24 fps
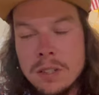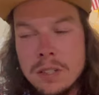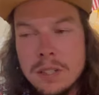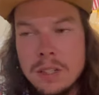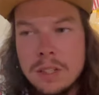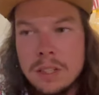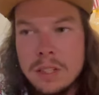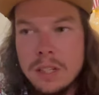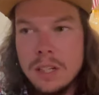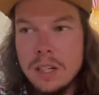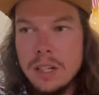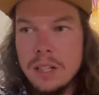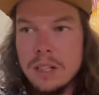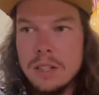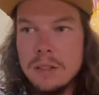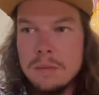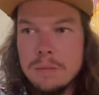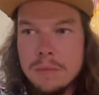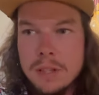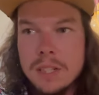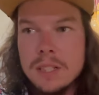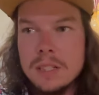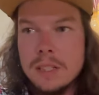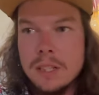
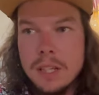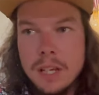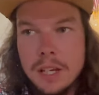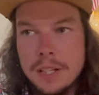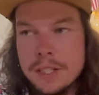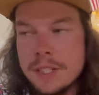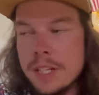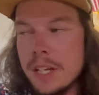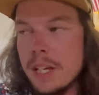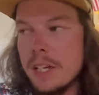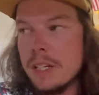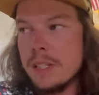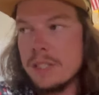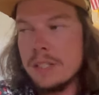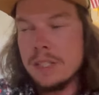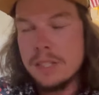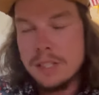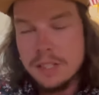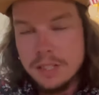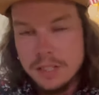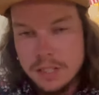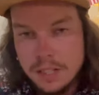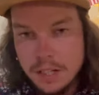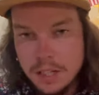it
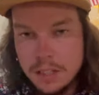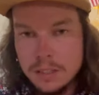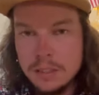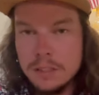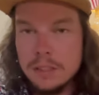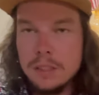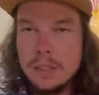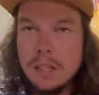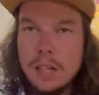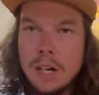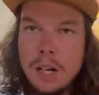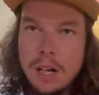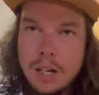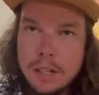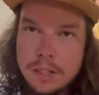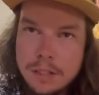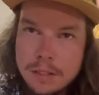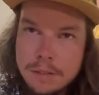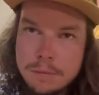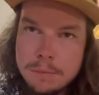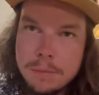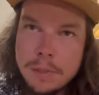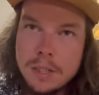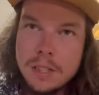takes a lot
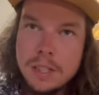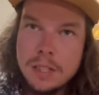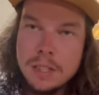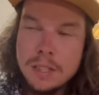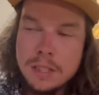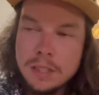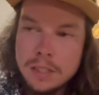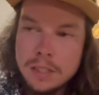of money.